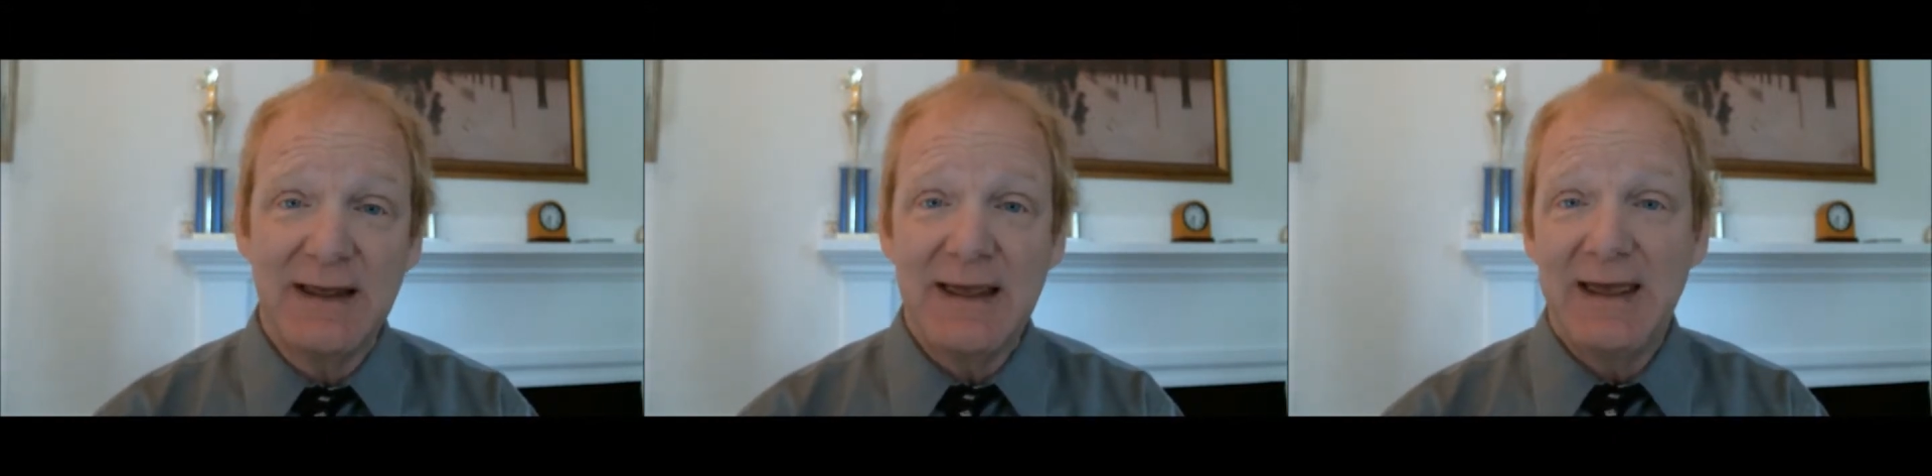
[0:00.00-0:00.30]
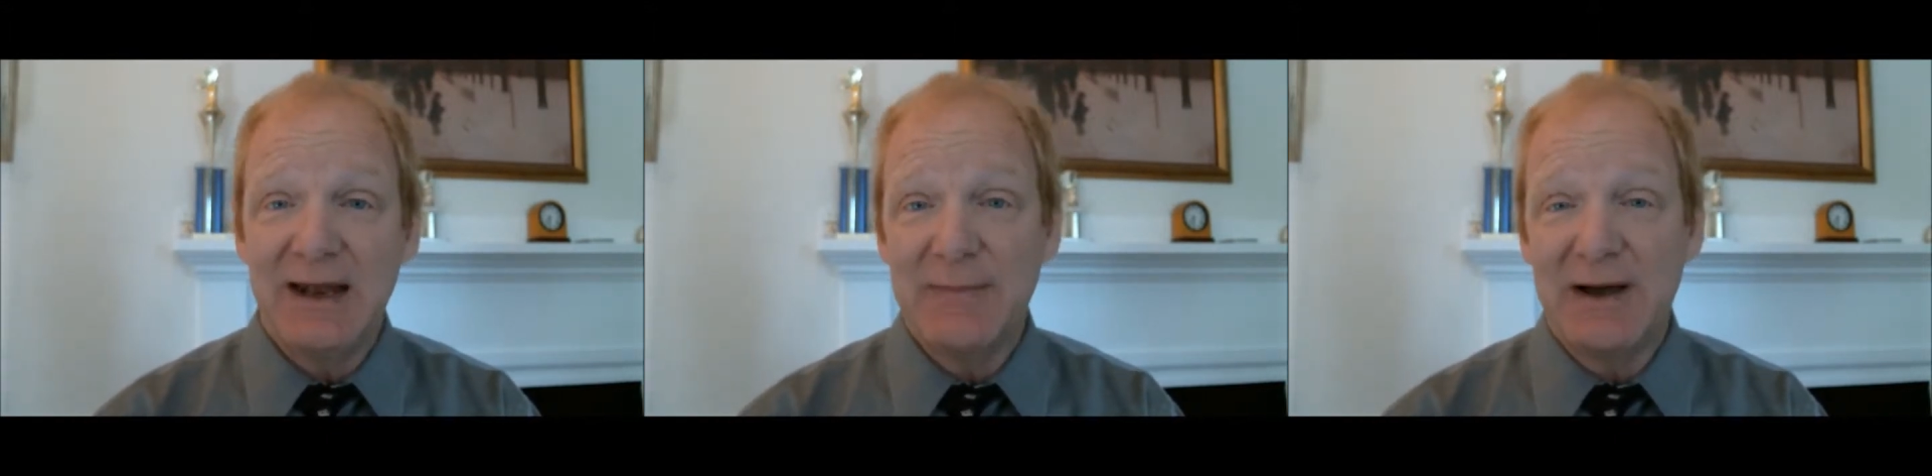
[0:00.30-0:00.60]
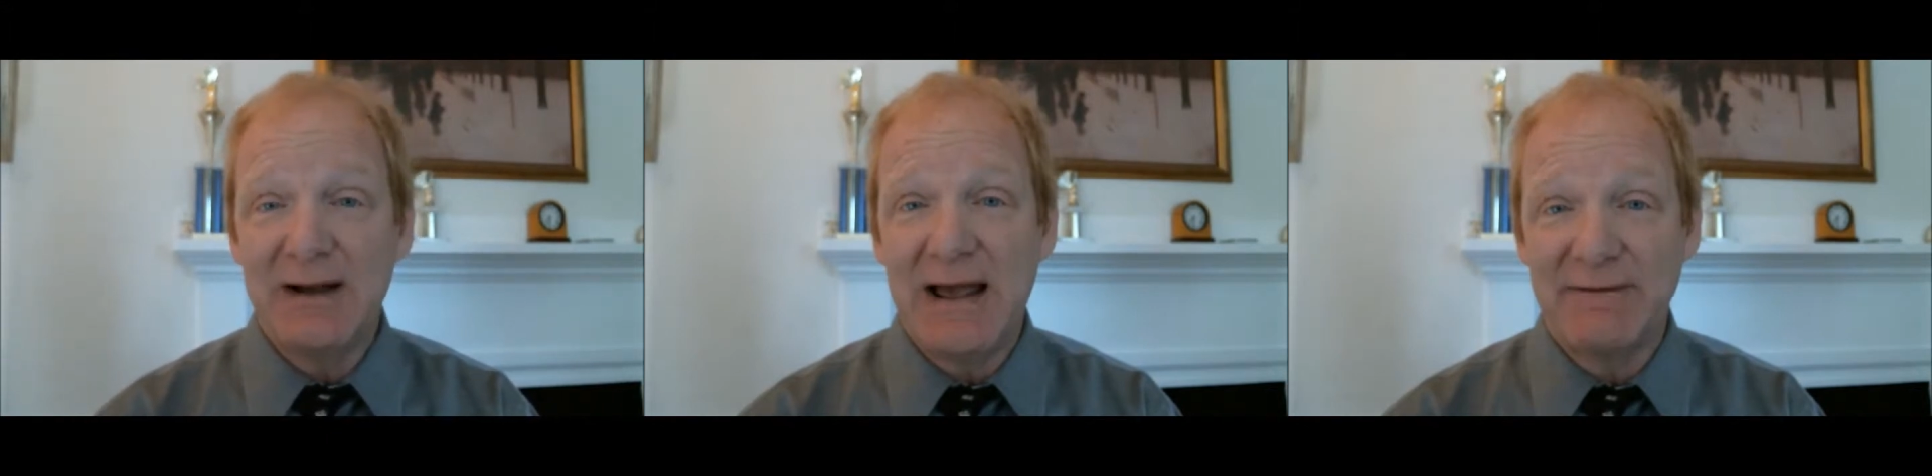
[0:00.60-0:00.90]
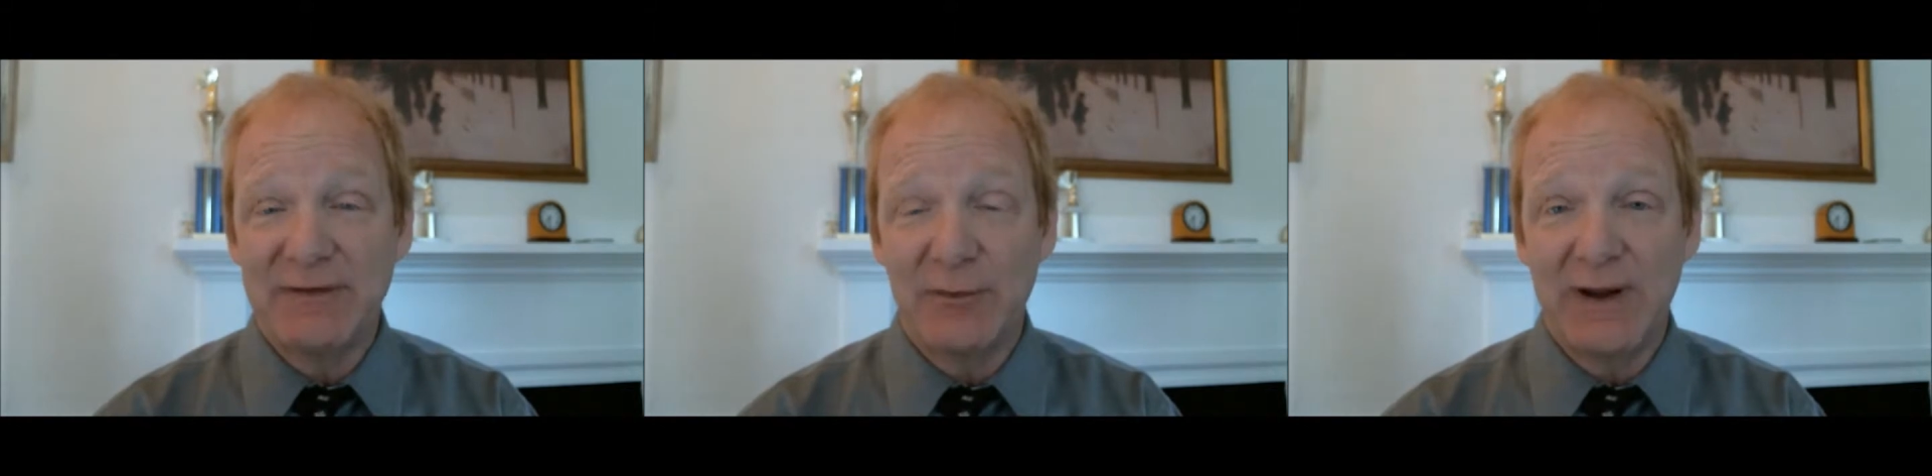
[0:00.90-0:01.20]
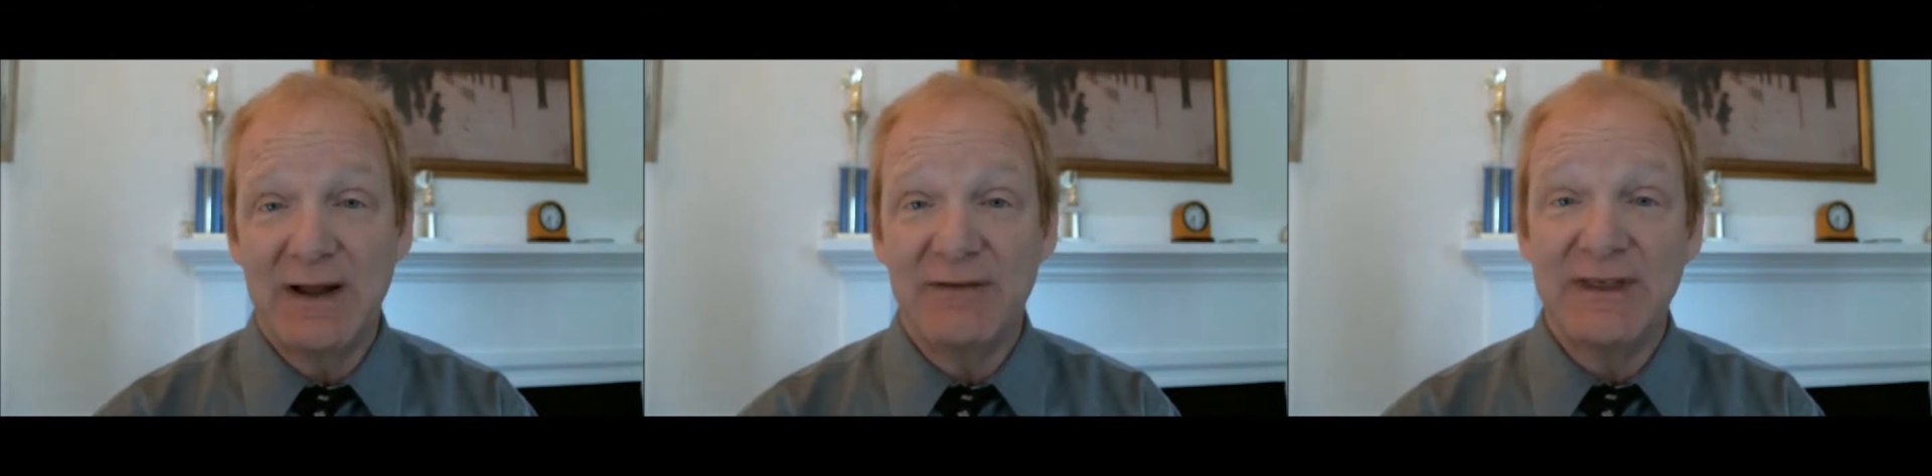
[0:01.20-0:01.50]
and about half the rate
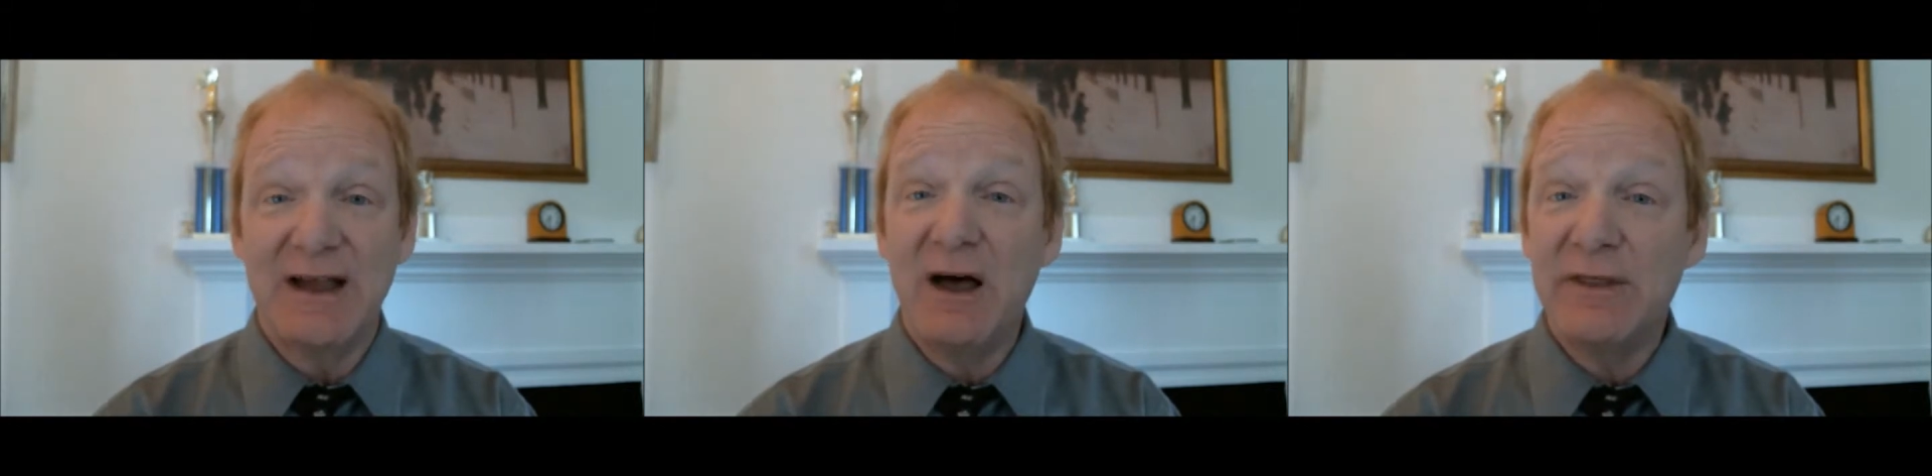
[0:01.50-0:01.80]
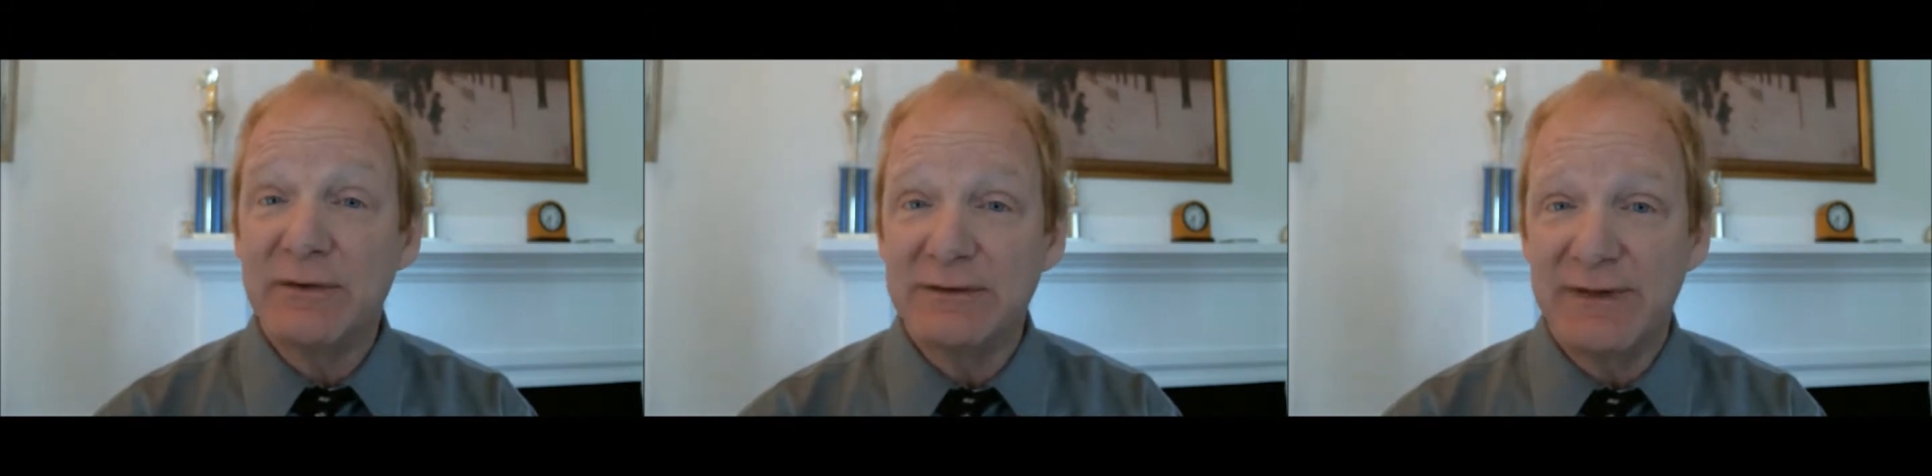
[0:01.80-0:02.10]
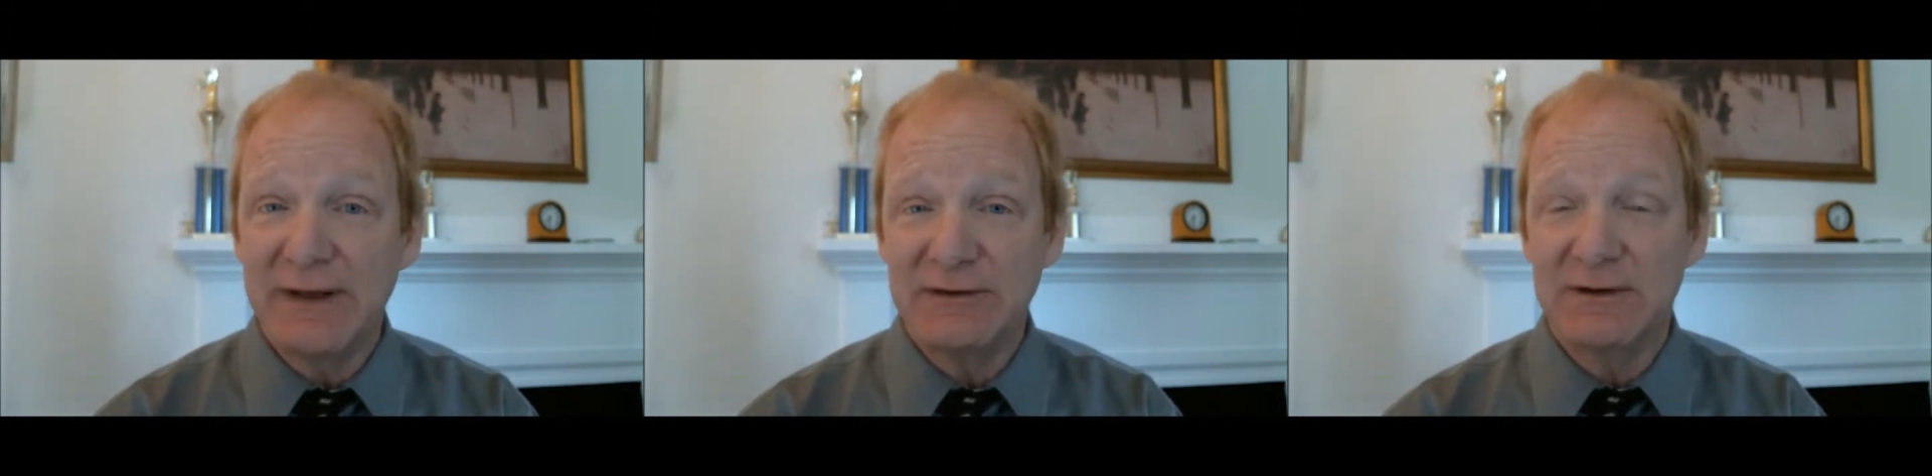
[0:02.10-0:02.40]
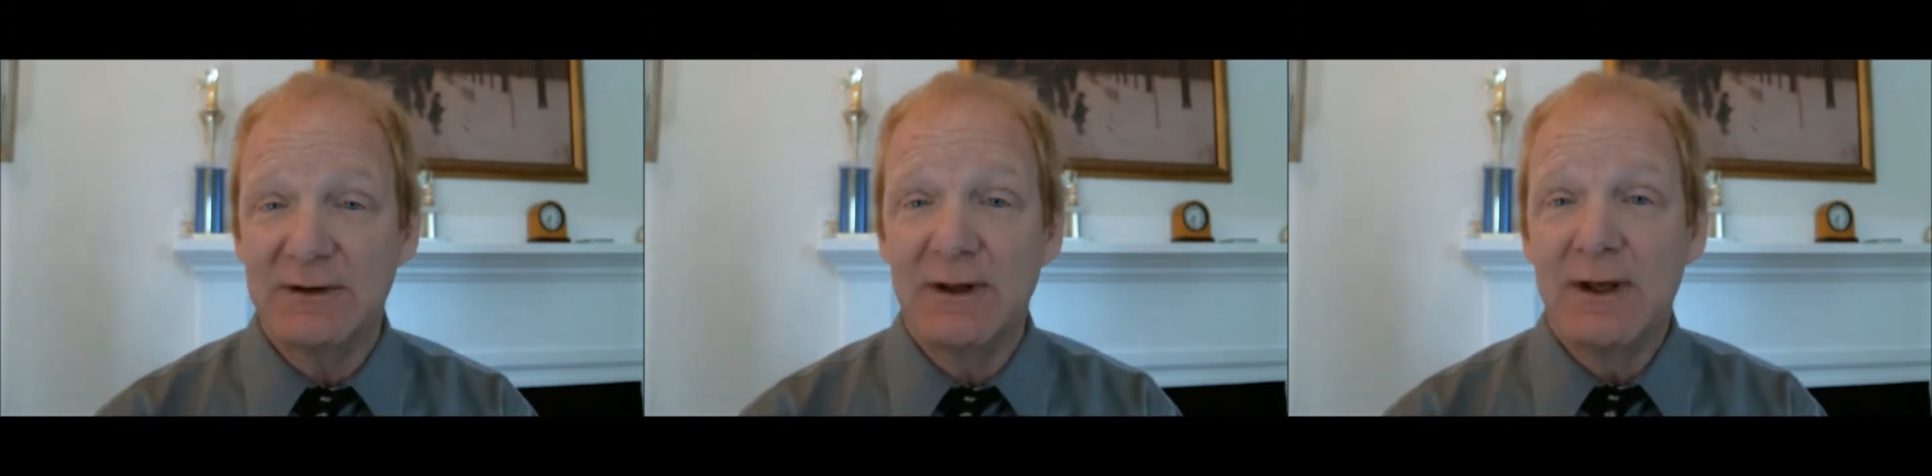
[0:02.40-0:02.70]
of the other inflation